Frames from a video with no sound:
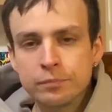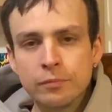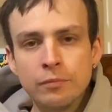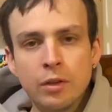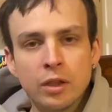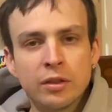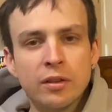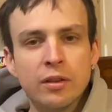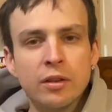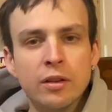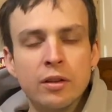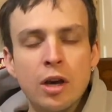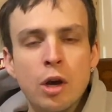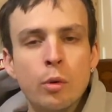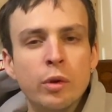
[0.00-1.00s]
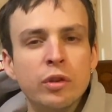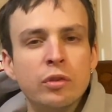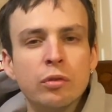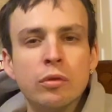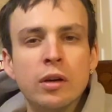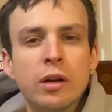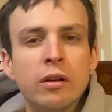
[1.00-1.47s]
like the Hoenn
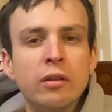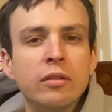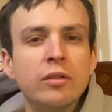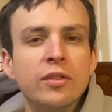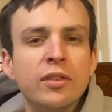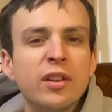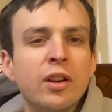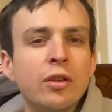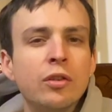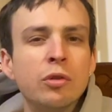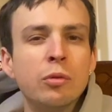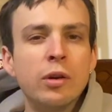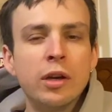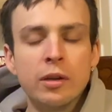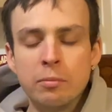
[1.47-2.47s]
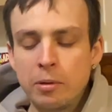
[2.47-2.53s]
tour and Sinnoh tour,